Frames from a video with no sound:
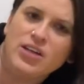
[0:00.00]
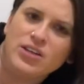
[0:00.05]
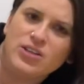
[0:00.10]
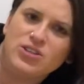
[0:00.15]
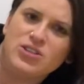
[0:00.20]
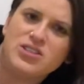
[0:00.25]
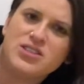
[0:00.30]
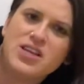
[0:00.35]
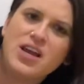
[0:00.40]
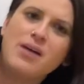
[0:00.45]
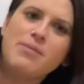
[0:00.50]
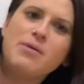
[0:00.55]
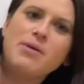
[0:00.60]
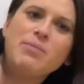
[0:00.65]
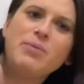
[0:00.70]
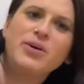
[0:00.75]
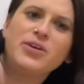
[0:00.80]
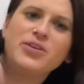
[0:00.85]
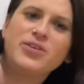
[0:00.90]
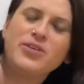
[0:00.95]
You just come
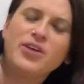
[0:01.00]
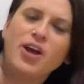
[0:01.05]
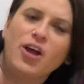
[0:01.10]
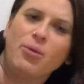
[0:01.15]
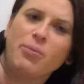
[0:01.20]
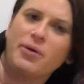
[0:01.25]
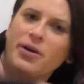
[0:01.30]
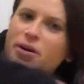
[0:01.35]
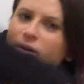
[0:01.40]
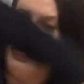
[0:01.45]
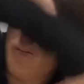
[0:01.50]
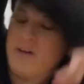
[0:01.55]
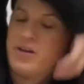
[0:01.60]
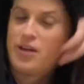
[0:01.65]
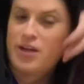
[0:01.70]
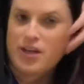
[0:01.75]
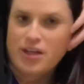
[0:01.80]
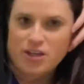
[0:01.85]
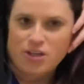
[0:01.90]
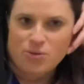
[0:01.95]
up on your elbow,
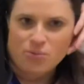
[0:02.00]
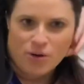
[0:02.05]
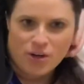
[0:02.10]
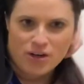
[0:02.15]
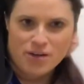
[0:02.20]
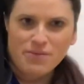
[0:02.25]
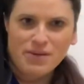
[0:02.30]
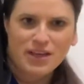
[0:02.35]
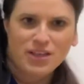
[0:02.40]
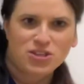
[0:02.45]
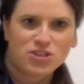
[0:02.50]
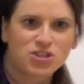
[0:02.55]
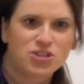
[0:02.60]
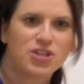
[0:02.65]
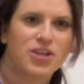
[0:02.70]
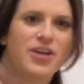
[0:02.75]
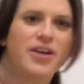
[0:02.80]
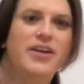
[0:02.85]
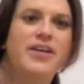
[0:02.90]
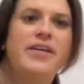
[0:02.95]
and you want to make
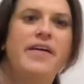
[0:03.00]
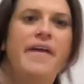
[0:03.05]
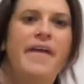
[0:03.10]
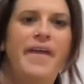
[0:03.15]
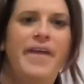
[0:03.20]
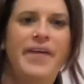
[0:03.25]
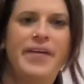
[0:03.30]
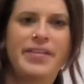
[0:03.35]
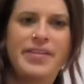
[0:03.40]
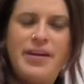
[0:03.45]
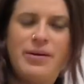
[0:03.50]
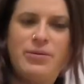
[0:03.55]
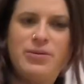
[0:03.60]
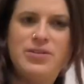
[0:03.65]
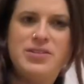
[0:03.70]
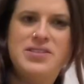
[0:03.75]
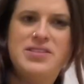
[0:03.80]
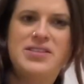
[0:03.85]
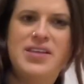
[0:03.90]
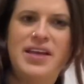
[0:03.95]
sure that
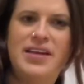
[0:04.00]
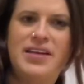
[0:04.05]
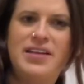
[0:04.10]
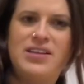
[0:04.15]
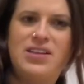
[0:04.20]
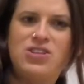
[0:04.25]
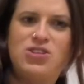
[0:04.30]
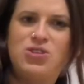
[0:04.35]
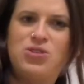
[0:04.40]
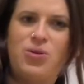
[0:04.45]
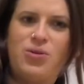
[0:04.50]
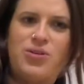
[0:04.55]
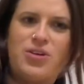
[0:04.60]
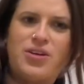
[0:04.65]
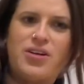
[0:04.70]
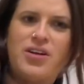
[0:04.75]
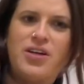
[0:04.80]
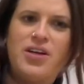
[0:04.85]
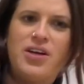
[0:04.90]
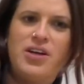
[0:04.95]
we're setting the
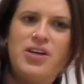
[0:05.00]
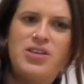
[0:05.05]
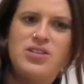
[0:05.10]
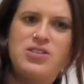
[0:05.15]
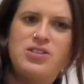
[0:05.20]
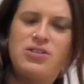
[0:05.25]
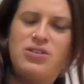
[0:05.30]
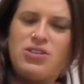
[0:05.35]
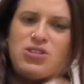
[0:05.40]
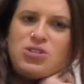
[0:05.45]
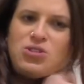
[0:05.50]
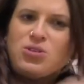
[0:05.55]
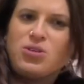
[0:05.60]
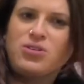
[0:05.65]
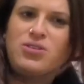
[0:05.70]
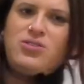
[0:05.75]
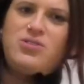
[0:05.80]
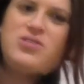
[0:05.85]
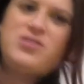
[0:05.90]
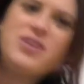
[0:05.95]
shoulder. So the
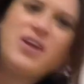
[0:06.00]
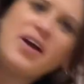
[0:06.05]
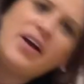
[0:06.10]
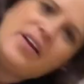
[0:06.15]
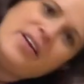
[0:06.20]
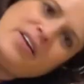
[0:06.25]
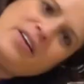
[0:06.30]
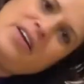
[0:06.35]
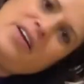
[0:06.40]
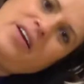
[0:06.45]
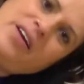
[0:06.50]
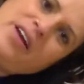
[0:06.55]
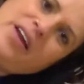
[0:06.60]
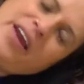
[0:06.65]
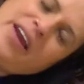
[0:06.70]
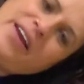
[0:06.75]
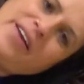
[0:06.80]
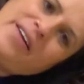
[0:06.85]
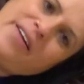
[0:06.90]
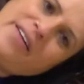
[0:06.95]
shoulder's not
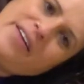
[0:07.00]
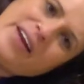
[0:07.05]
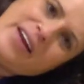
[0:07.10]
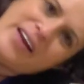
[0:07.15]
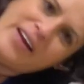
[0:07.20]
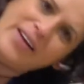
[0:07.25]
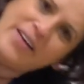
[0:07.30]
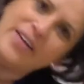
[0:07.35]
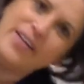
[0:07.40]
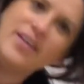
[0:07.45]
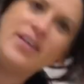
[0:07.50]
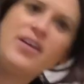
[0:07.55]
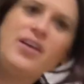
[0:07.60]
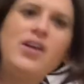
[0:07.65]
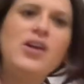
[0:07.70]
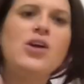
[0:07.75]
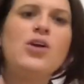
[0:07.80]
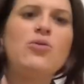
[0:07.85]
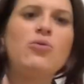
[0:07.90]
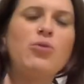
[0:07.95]
in our ear.
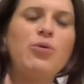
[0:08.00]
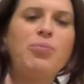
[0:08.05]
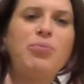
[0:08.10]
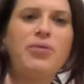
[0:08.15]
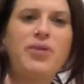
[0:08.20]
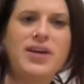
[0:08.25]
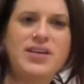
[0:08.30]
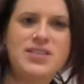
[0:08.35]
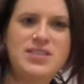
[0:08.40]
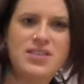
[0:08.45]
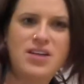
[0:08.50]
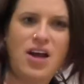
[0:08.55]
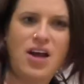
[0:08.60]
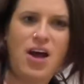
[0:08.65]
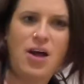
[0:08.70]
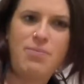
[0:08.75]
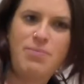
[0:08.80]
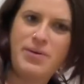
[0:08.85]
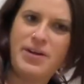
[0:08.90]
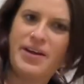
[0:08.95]
We're pressed
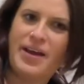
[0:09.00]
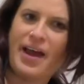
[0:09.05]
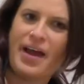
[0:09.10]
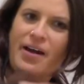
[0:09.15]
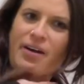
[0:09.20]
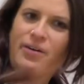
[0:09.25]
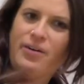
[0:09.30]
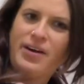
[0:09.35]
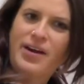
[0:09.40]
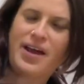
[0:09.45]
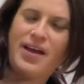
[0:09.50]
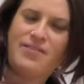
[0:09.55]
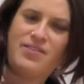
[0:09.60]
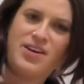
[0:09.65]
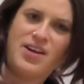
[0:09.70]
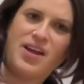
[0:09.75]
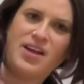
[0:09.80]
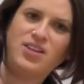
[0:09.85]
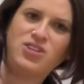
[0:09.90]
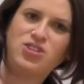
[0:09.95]
up and out and have
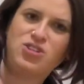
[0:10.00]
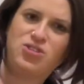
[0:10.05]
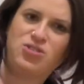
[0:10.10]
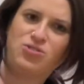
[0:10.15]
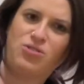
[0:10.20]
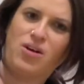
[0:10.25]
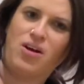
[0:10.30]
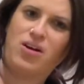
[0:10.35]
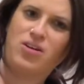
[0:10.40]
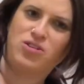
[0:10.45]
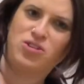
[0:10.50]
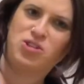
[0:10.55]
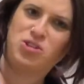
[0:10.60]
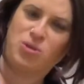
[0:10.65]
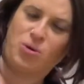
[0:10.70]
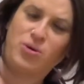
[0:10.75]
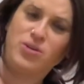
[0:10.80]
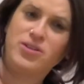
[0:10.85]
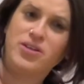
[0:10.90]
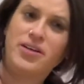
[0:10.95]
a nice strong
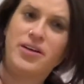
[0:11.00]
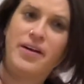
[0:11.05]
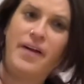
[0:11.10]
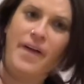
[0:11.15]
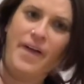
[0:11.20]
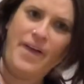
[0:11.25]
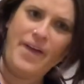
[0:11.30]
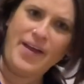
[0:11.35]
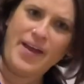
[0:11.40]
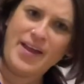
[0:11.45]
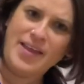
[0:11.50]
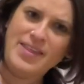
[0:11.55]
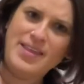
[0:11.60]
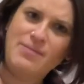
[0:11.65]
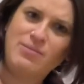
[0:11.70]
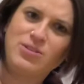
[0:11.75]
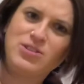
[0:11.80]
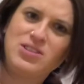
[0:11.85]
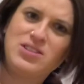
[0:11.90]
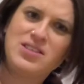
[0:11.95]
shoulder. And
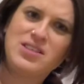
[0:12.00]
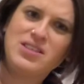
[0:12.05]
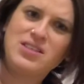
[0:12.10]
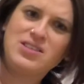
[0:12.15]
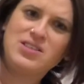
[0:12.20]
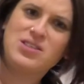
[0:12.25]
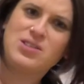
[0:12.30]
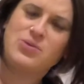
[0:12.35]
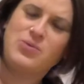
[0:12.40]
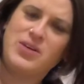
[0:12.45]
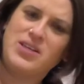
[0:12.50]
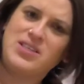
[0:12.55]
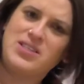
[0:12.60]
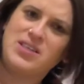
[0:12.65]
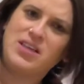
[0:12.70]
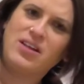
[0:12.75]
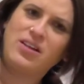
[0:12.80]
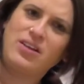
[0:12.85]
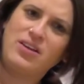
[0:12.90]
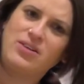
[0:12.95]
then we're just going to
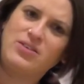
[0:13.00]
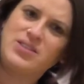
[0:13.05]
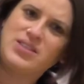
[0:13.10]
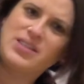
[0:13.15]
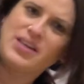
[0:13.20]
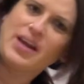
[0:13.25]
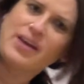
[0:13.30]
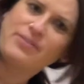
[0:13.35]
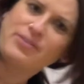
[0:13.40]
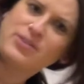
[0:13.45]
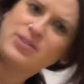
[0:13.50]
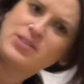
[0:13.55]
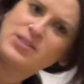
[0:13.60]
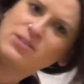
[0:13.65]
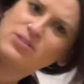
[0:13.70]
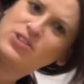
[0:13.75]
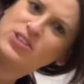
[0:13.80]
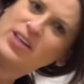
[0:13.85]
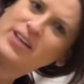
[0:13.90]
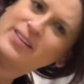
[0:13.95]
squeeze the glutes and ever
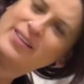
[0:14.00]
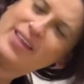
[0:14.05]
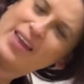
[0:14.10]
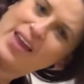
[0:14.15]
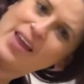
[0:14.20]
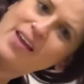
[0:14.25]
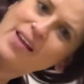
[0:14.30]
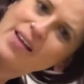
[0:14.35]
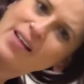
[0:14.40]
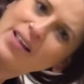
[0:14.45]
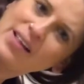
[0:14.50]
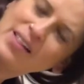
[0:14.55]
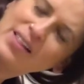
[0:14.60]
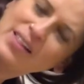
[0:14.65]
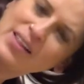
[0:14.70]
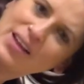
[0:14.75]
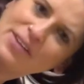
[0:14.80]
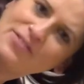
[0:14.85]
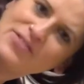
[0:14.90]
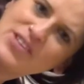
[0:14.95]
so gently
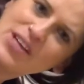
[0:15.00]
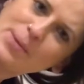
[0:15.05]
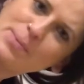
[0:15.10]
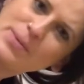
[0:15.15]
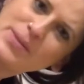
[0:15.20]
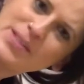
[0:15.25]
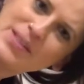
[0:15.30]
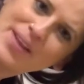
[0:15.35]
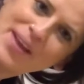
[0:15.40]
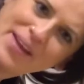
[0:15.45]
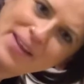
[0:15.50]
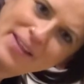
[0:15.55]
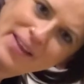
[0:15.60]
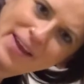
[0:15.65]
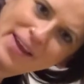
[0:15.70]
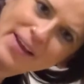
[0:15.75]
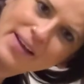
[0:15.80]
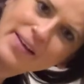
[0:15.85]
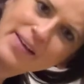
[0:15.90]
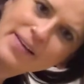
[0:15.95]
lift up
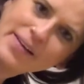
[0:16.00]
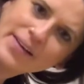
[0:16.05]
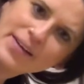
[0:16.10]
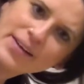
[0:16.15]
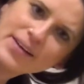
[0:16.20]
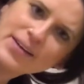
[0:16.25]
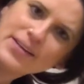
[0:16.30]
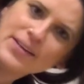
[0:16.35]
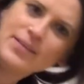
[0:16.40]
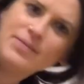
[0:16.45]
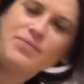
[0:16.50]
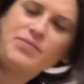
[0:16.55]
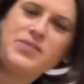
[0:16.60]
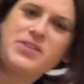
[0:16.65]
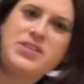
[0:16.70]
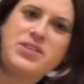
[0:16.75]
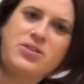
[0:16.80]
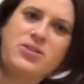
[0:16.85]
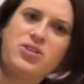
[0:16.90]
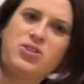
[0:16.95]
slightly.
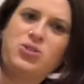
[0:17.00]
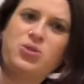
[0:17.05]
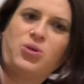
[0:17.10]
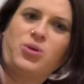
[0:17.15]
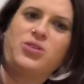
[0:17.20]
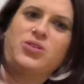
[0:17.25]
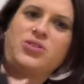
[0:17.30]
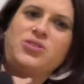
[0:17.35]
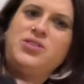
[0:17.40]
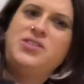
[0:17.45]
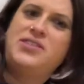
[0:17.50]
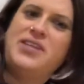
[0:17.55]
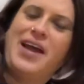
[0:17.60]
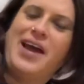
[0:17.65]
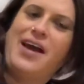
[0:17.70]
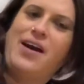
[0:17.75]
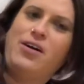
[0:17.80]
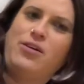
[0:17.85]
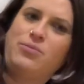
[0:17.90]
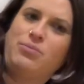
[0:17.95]
So the shoulders
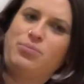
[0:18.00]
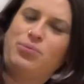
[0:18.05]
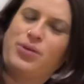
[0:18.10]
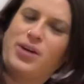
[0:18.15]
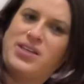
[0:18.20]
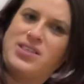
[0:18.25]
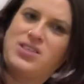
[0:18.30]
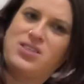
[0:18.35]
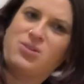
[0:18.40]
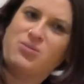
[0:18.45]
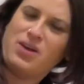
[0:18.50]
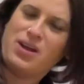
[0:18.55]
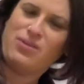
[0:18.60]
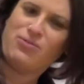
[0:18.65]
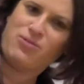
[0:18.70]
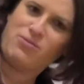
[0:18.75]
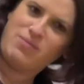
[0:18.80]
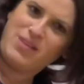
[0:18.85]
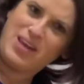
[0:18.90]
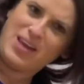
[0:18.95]
down, pressed away
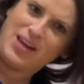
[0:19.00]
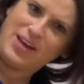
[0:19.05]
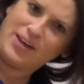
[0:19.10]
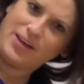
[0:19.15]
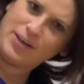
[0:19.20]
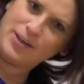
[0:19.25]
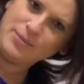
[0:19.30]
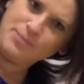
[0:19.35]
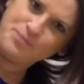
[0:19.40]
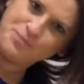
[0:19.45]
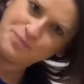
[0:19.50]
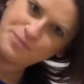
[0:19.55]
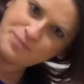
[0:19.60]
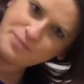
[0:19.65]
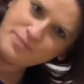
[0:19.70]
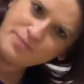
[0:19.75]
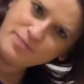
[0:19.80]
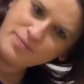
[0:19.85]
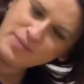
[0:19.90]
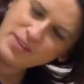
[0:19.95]
from the ear,
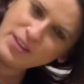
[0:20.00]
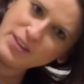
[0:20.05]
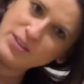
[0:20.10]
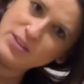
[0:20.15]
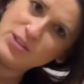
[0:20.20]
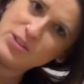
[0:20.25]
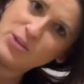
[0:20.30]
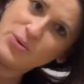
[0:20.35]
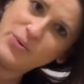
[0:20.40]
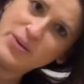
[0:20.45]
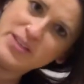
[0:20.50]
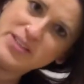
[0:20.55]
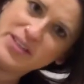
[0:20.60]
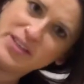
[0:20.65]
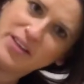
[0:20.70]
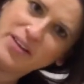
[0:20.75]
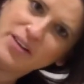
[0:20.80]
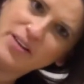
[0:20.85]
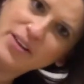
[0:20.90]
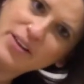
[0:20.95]

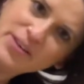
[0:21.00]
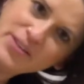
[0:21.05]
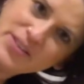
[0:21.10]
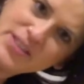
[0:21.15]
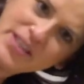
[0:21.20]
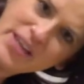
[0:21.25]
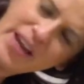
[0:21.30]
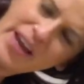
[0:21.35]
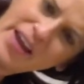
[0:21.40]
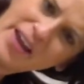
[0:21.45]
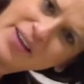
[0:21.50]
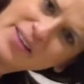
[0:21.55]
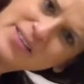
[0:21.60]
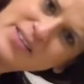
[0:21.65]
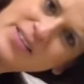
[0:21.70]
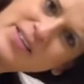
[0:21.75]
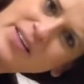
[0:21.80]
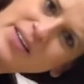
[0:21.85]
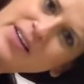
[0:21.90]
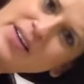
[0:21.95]
squeezing the glutes
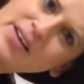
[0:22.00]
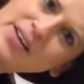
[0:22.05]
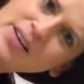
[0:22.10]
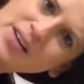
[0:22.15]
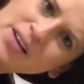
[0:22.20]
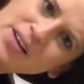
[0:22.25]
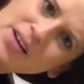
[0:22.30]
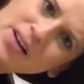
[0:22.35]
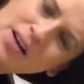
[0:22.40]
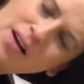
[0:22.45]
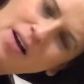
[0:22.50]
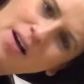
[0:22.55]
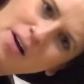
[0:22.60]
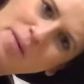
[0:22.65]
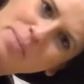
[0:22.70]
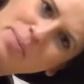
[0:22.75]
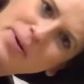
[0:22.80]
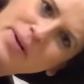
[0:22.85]
and up.